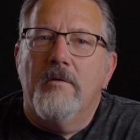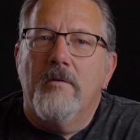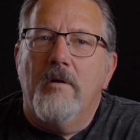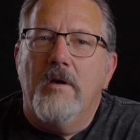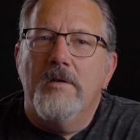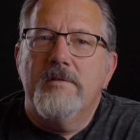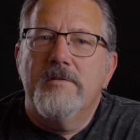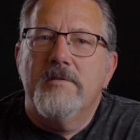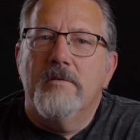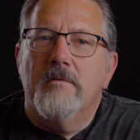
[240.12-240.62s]
you're
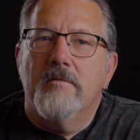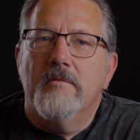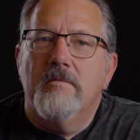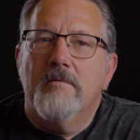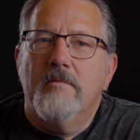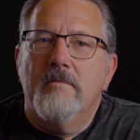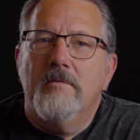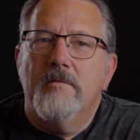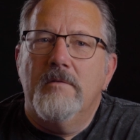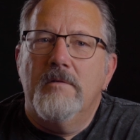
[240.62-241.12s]

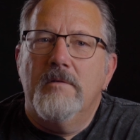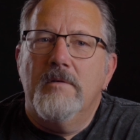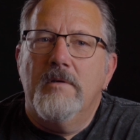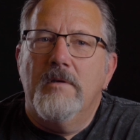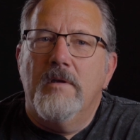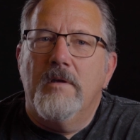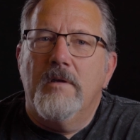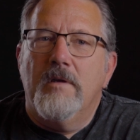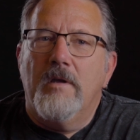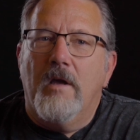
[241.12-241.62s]
also
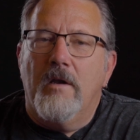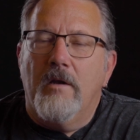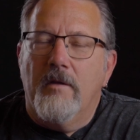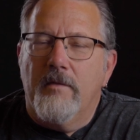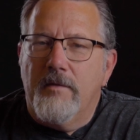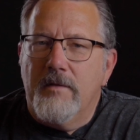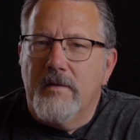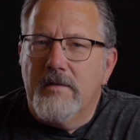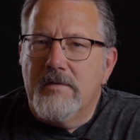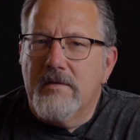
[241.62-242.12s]
got
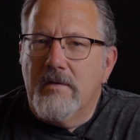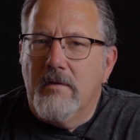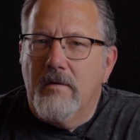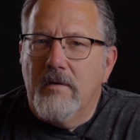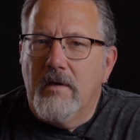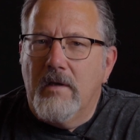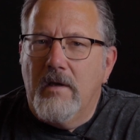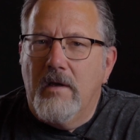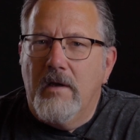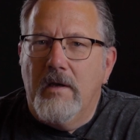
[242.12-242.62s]
other things
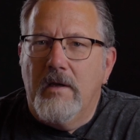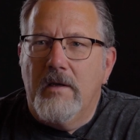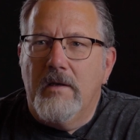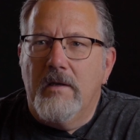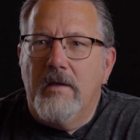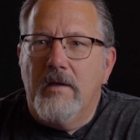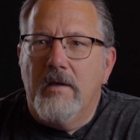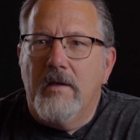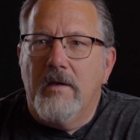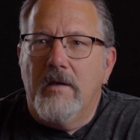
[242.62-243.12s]
going
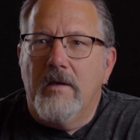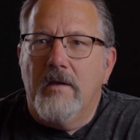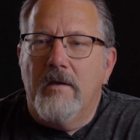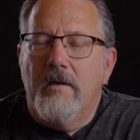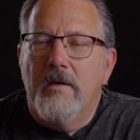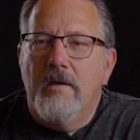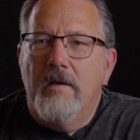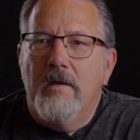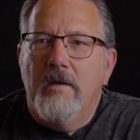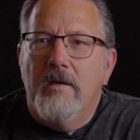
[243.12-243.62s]
on,
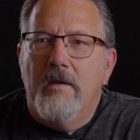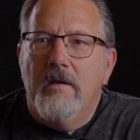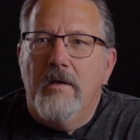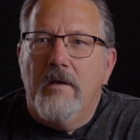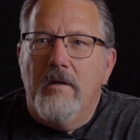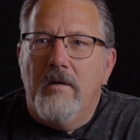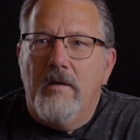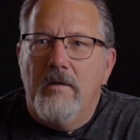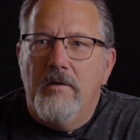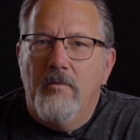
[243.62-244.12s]

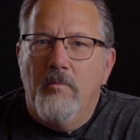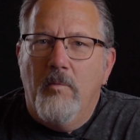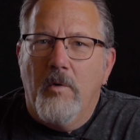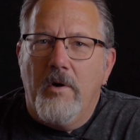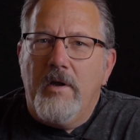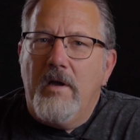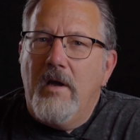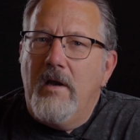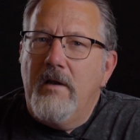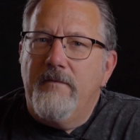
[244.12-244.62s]
you
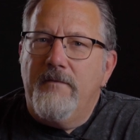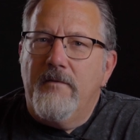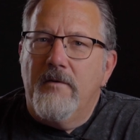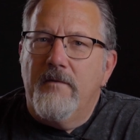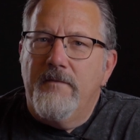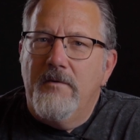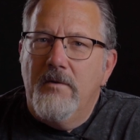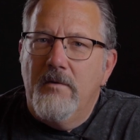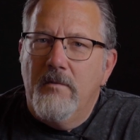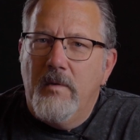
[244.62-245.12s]
work on it
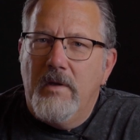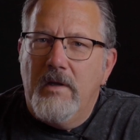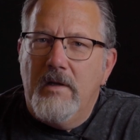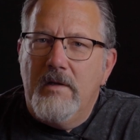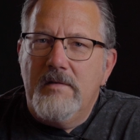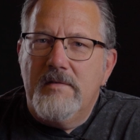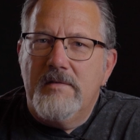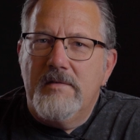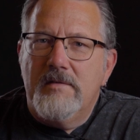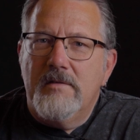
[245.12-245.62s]
for a few
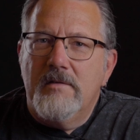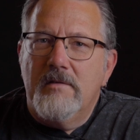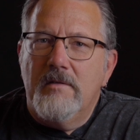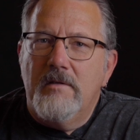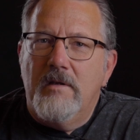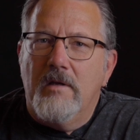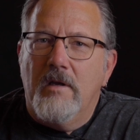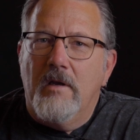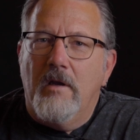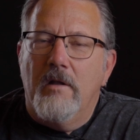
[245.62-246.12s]
weeks,
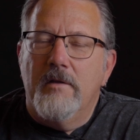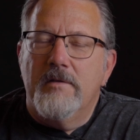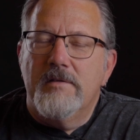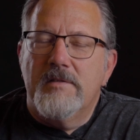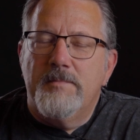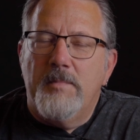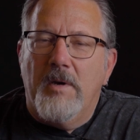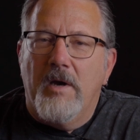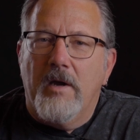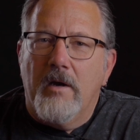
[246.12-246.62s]
you get all
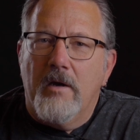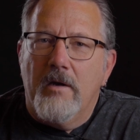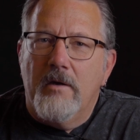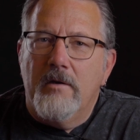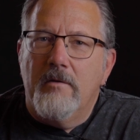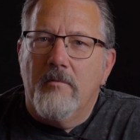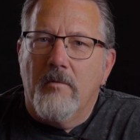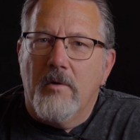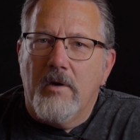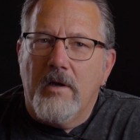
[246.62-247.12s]

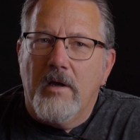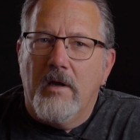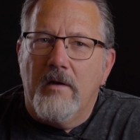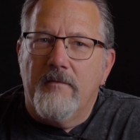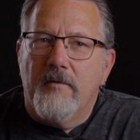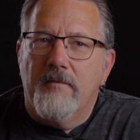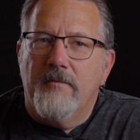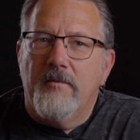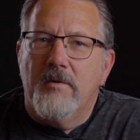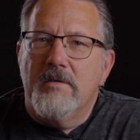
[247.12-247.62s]
inspired, you work on
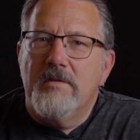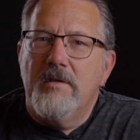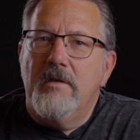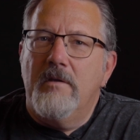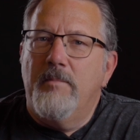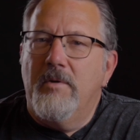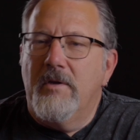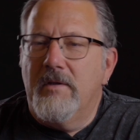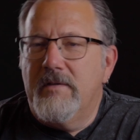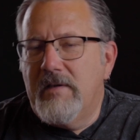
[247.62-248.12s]
it for a few weeks,
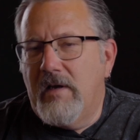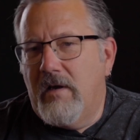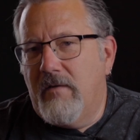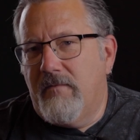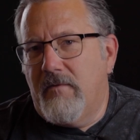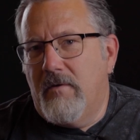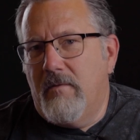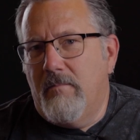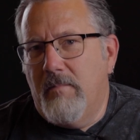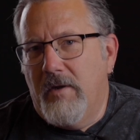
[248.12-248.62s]
then you put it
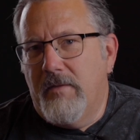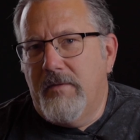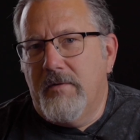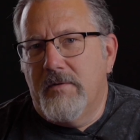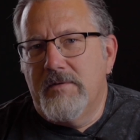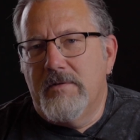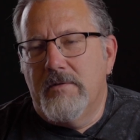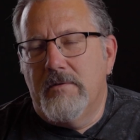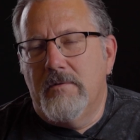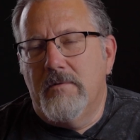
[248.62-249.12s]
down for a month
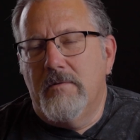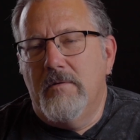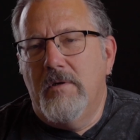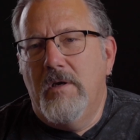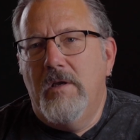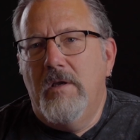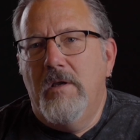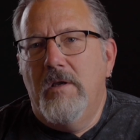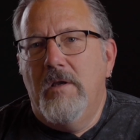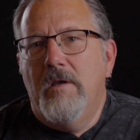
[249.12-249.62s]
or two,
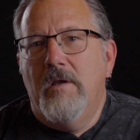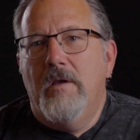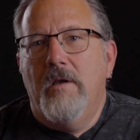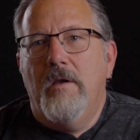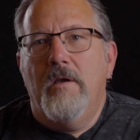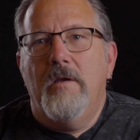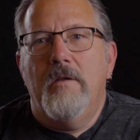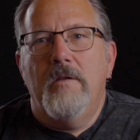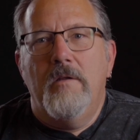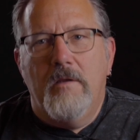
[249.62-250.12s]

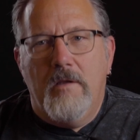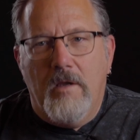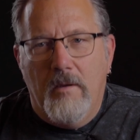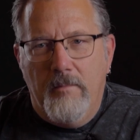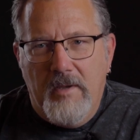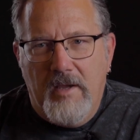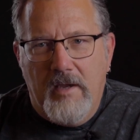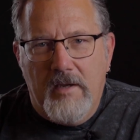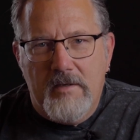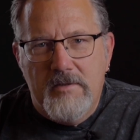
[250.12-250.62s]
you
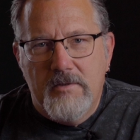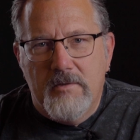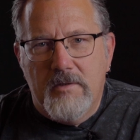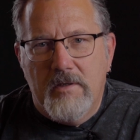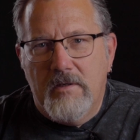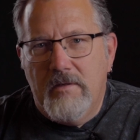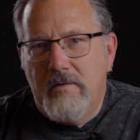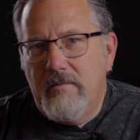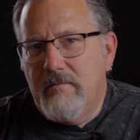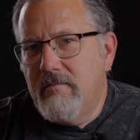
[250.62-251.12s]
come back to
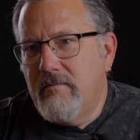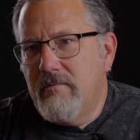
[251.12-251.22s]
it.